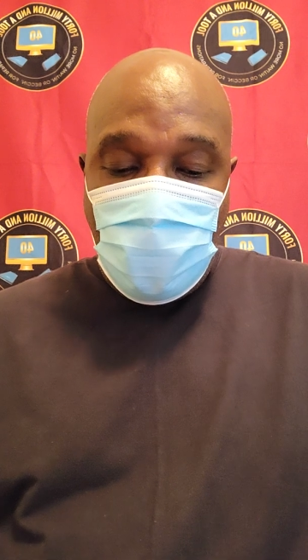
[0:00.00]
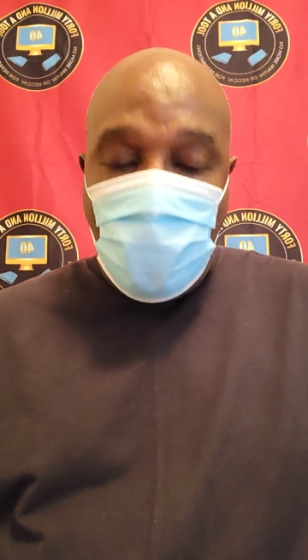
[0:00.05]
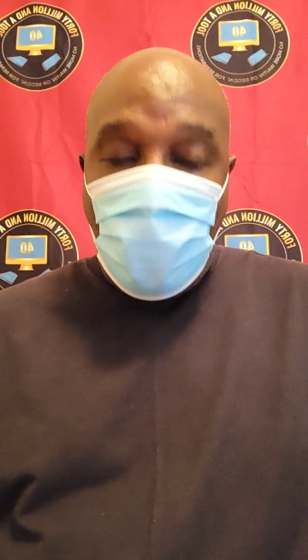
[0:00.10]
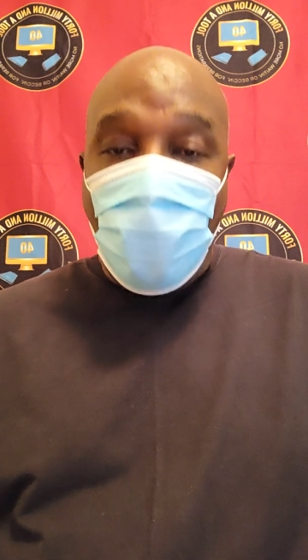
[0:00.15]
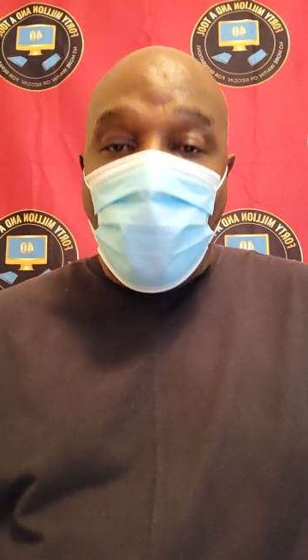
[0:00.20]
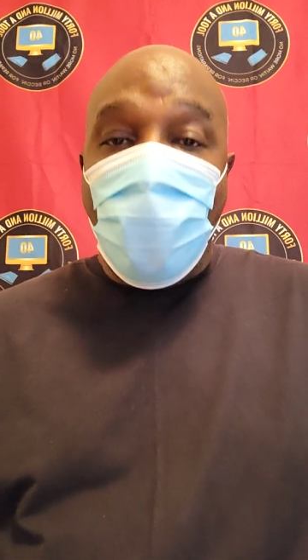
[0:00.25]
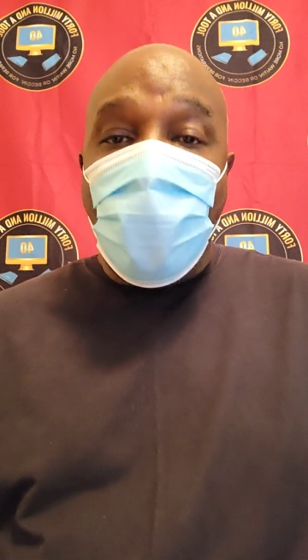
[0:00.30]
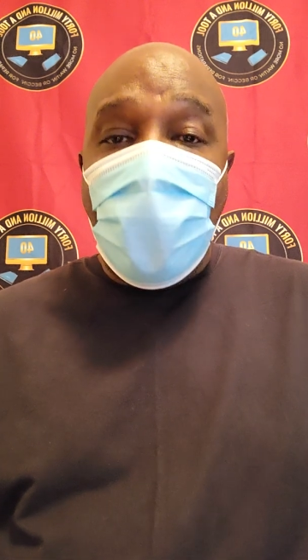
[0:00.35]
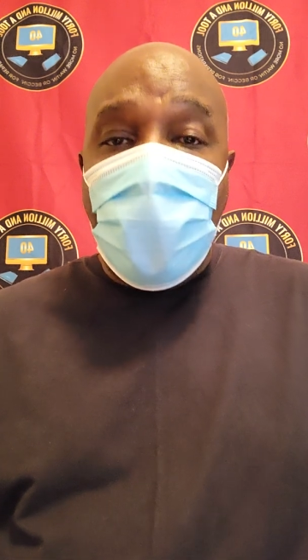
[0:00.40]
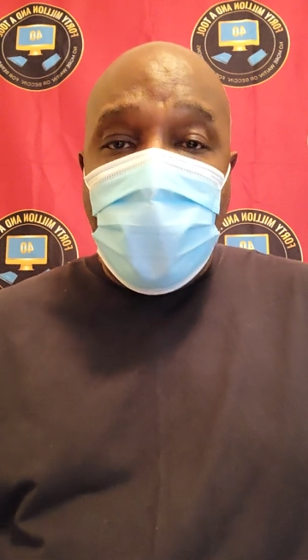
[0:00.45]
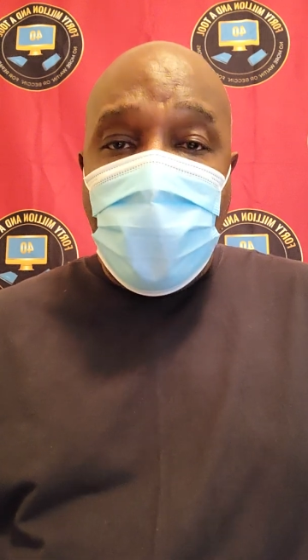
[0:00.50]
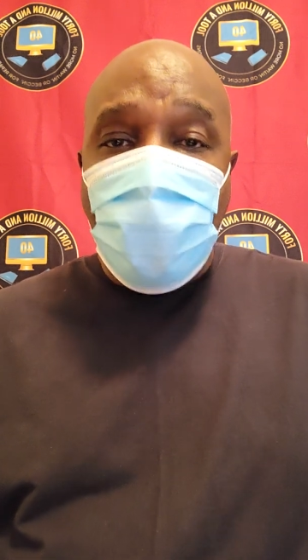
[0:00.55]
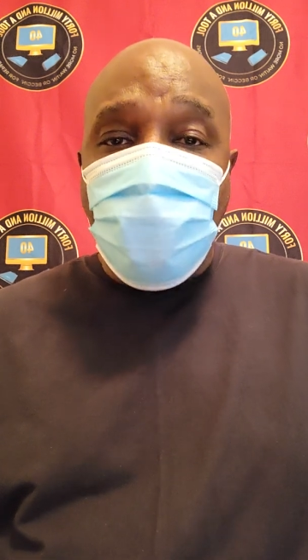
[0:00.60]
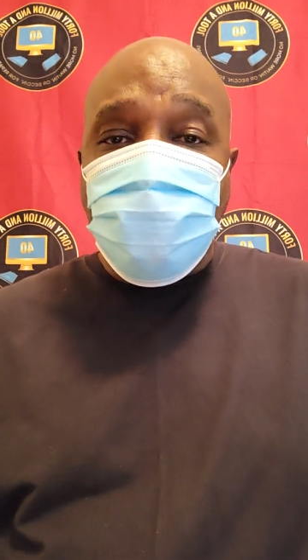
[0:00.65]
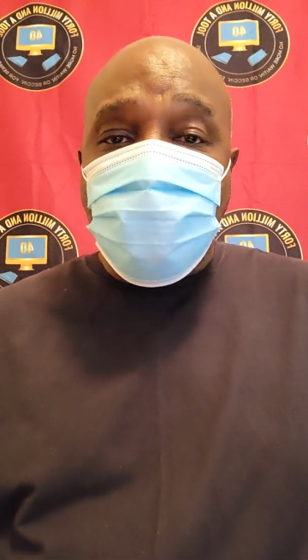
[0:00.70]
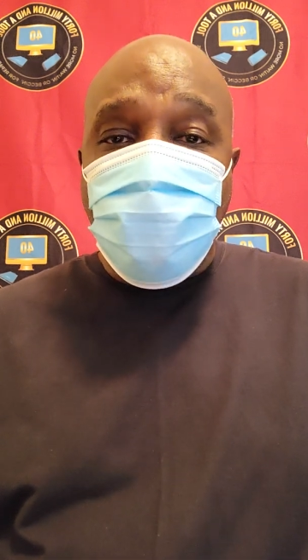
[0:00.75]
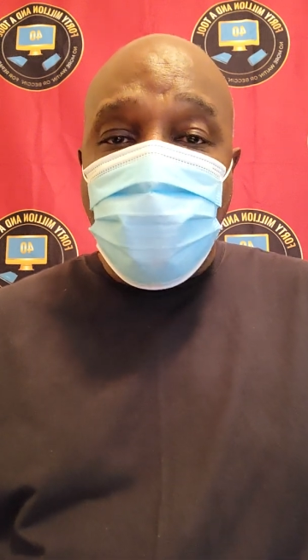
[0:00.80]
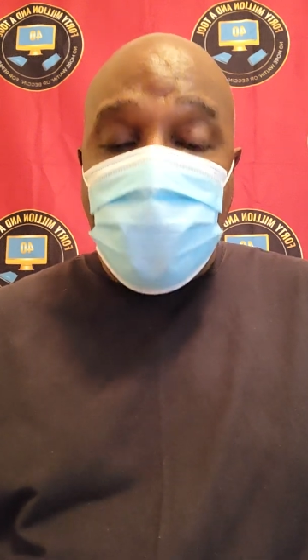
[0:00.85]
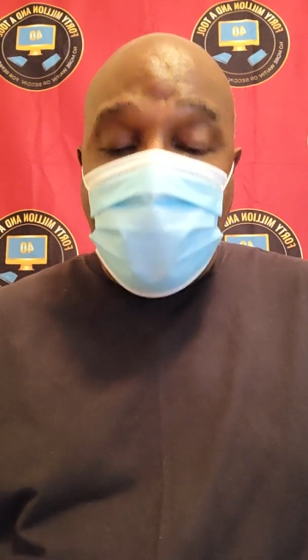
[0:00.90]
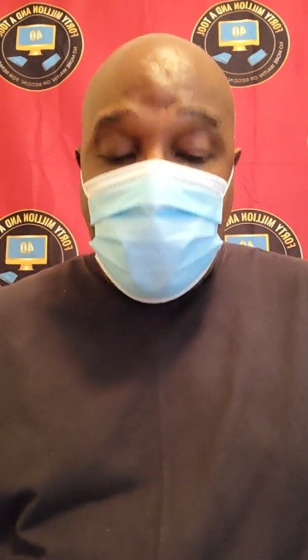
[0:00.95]
What
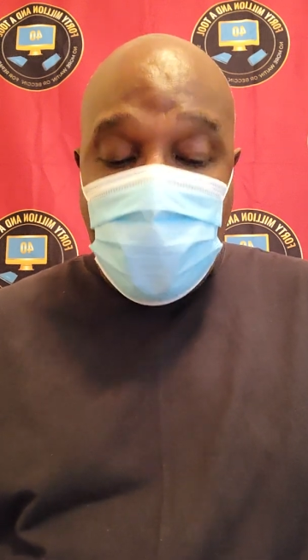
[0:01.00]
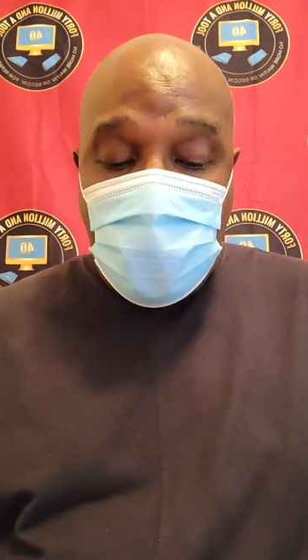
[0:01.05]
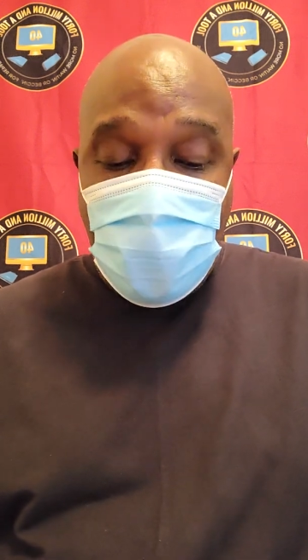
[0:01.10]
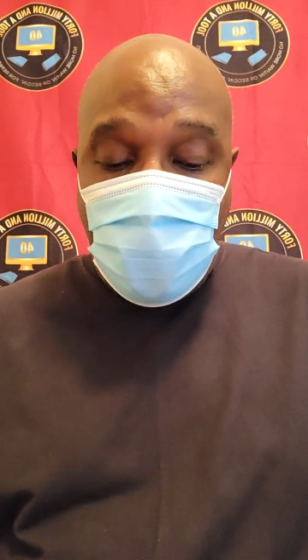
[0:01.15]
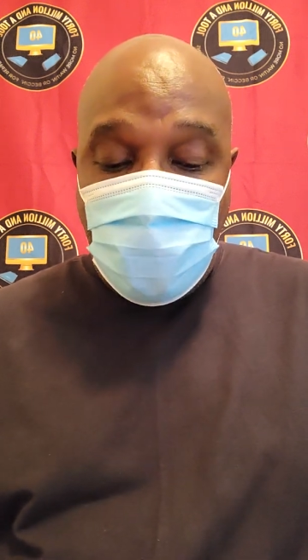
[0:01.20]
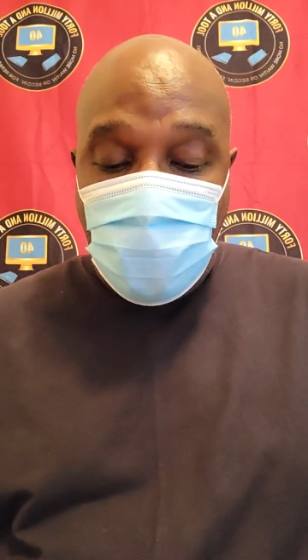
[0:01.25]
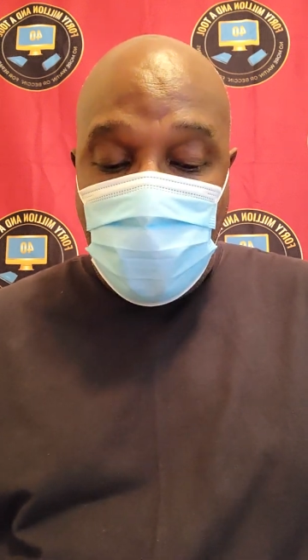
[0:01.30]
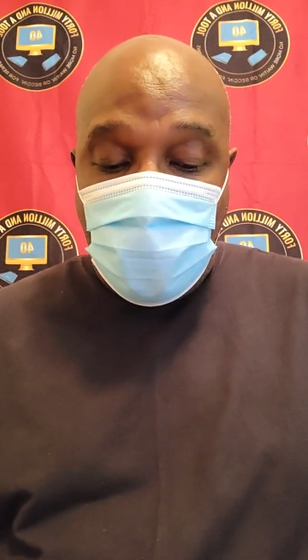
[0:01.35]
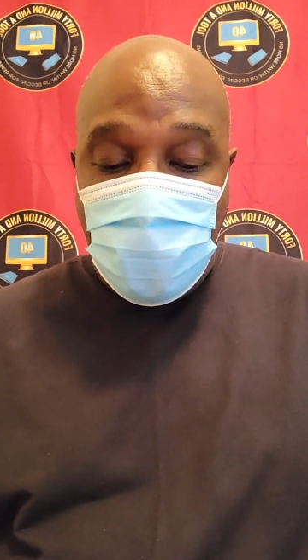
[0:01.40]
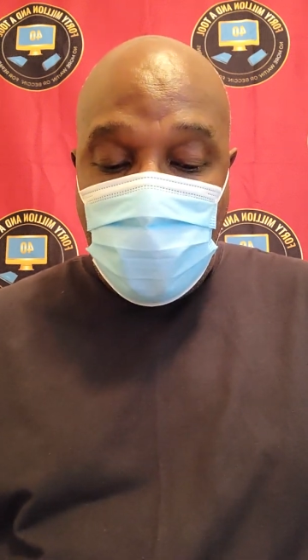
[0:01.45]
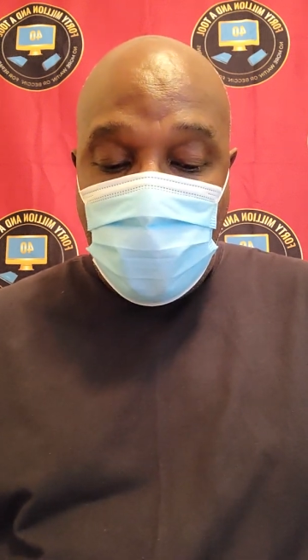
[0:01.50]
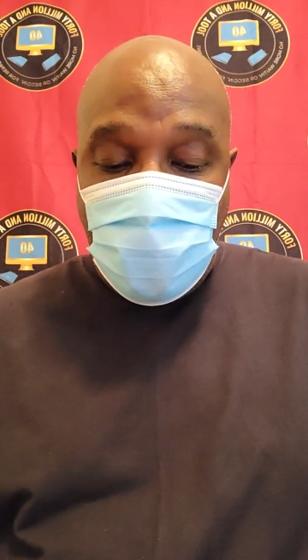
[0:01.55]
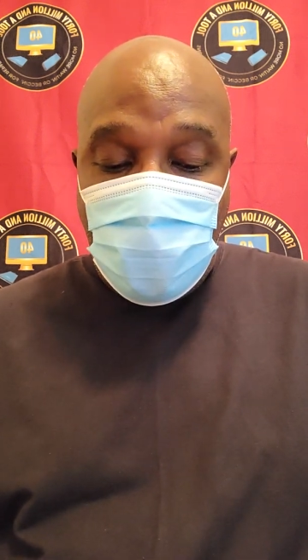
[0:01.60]
else would have